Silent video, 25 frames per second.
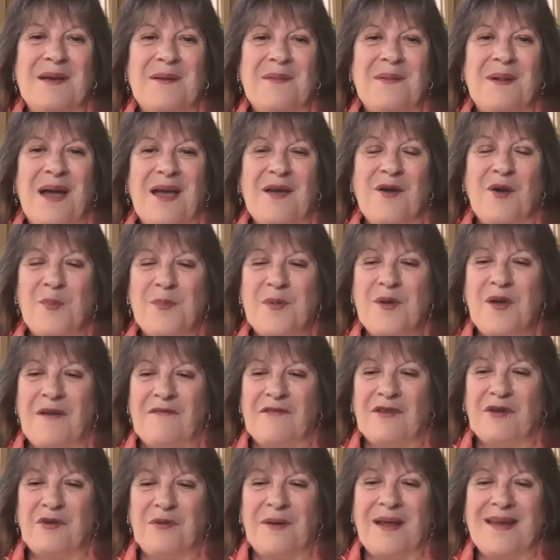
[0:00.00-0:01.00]
I hope you
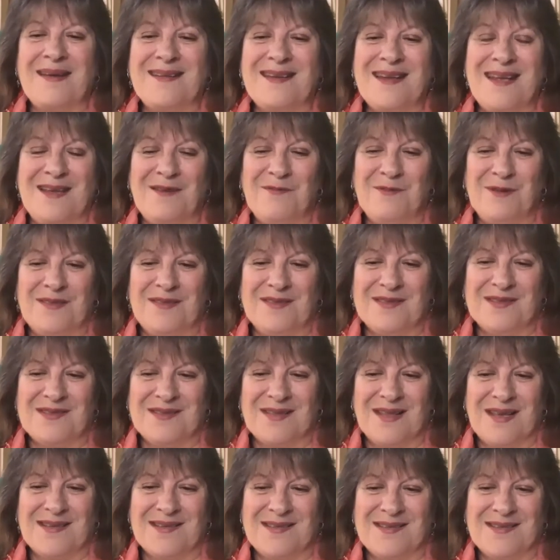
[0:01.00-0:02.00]
have a great day with this
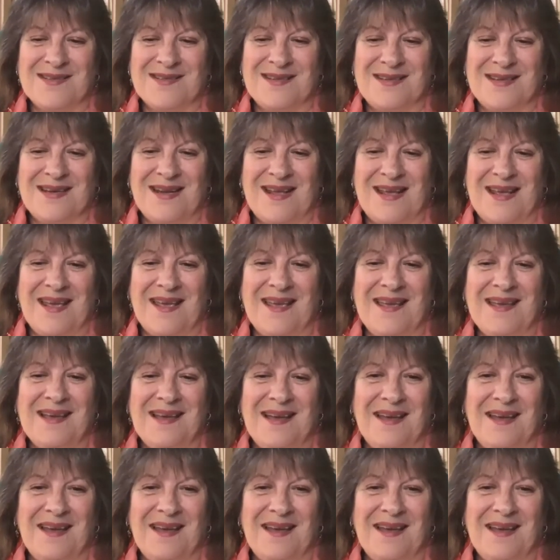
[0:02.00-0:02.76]
lesson today.